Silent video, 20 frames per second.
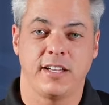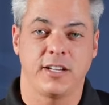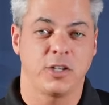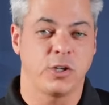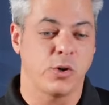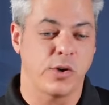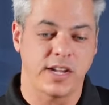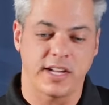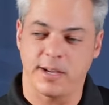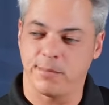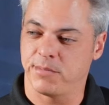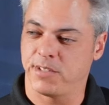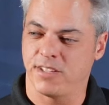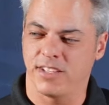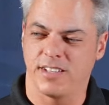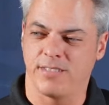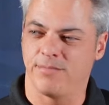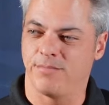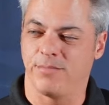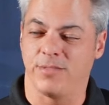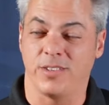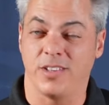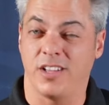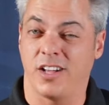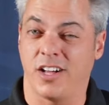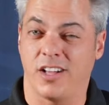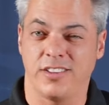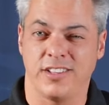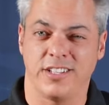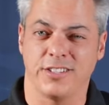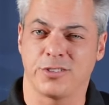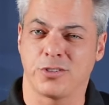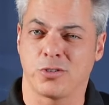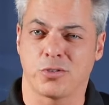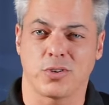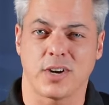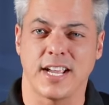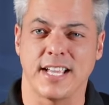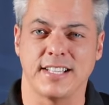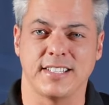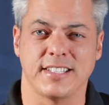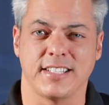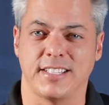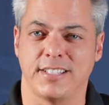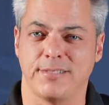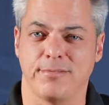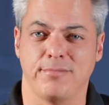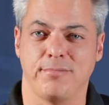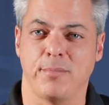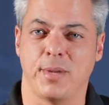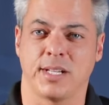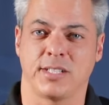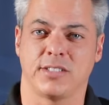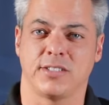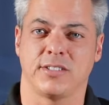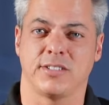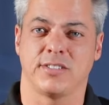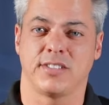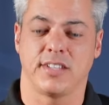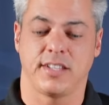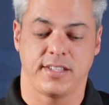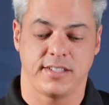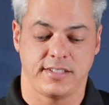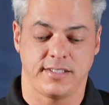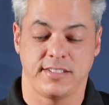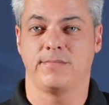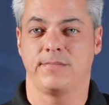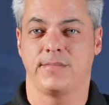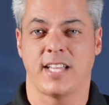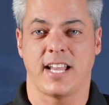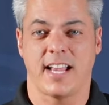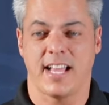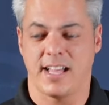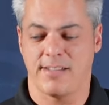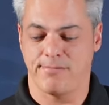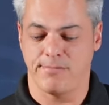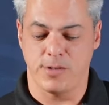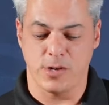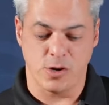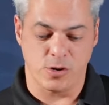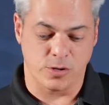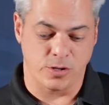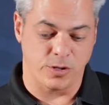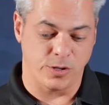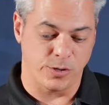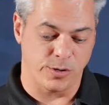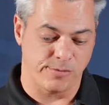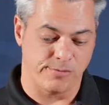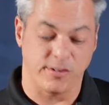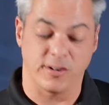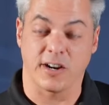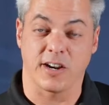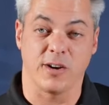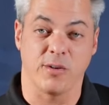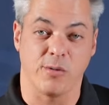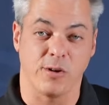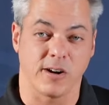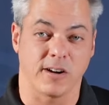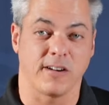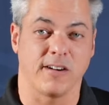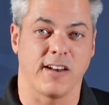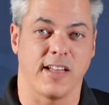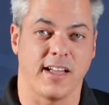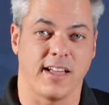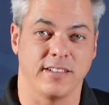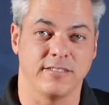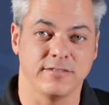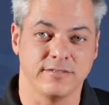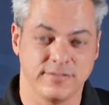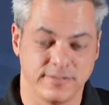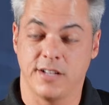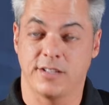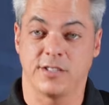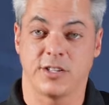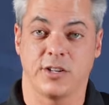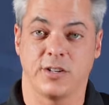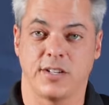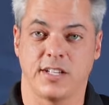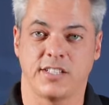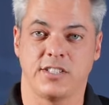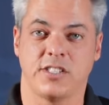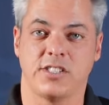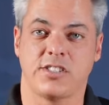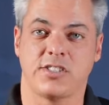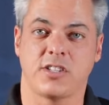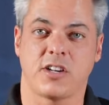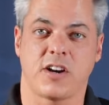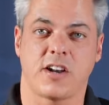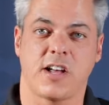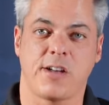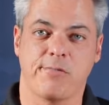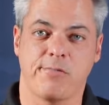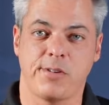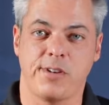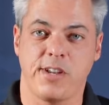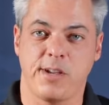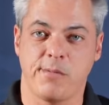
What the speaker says: going up to these crazy mixers that I have no clue if they're going to work or not. So let's just start off with